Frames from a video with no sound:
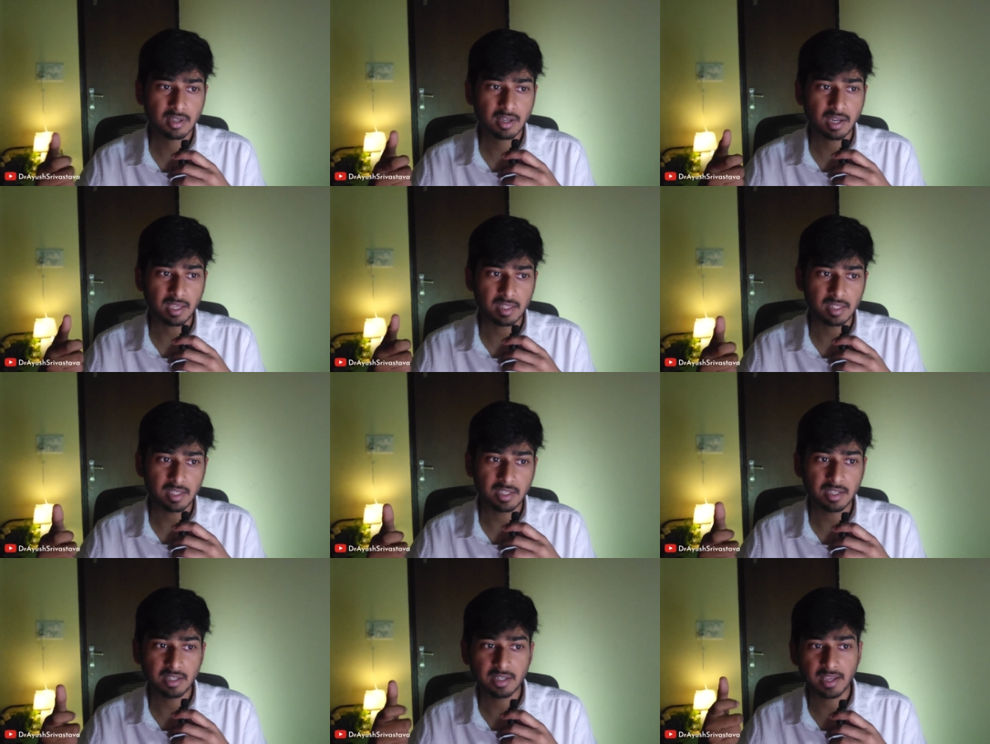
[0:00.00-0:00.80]
I
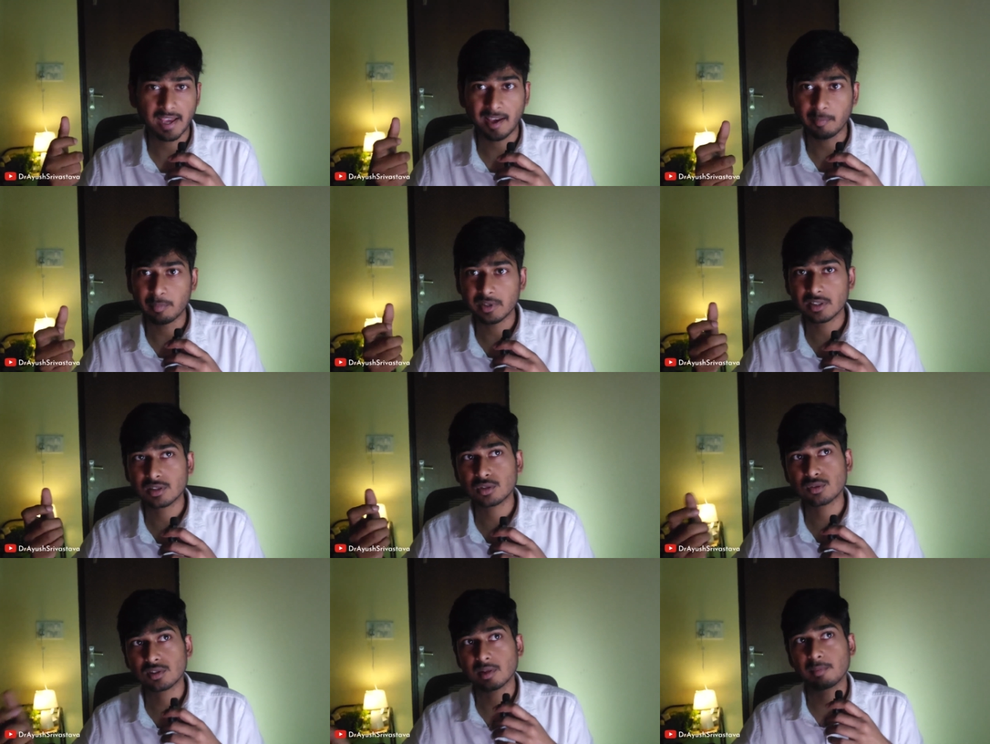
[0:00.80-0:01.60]
think it
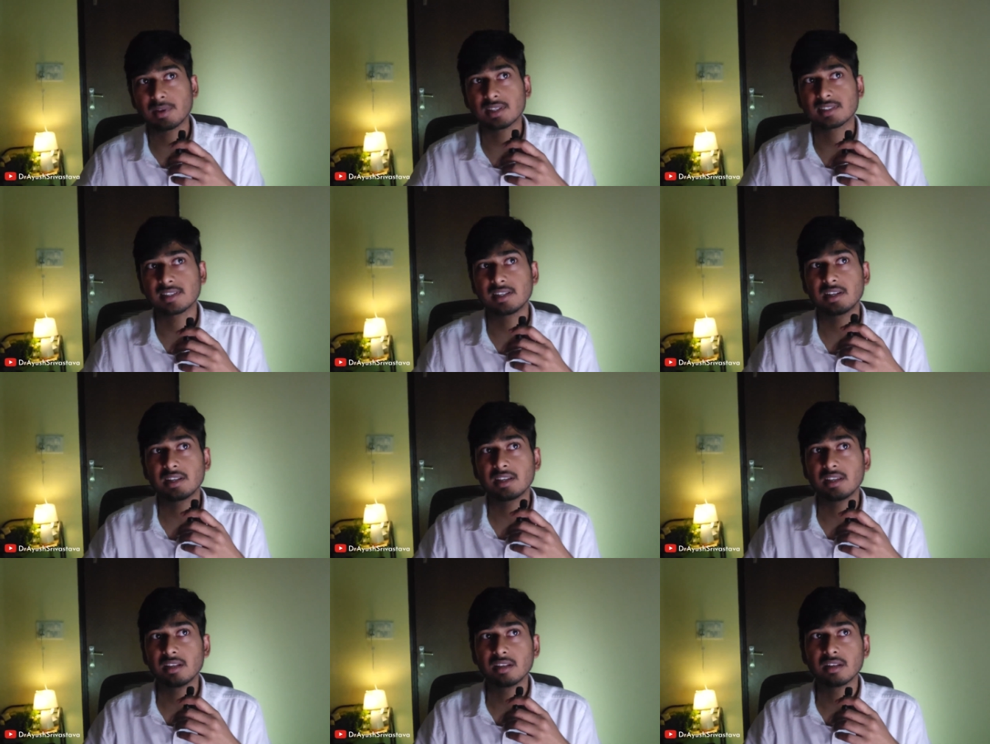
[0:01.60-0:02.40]
happens to some
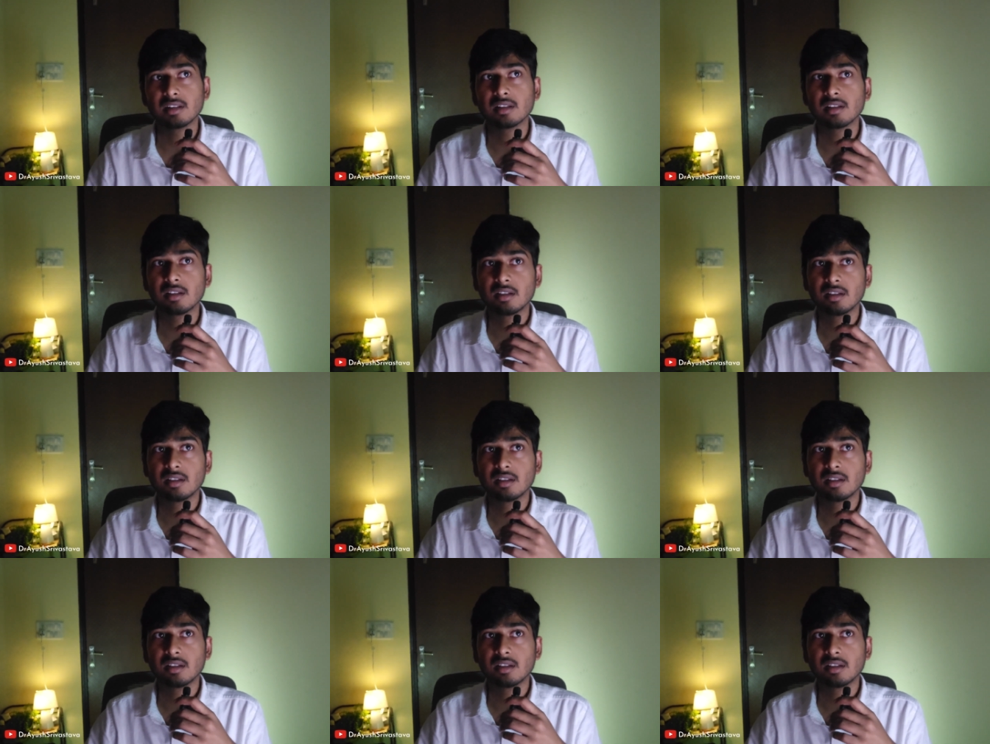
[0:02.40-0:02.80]
extent in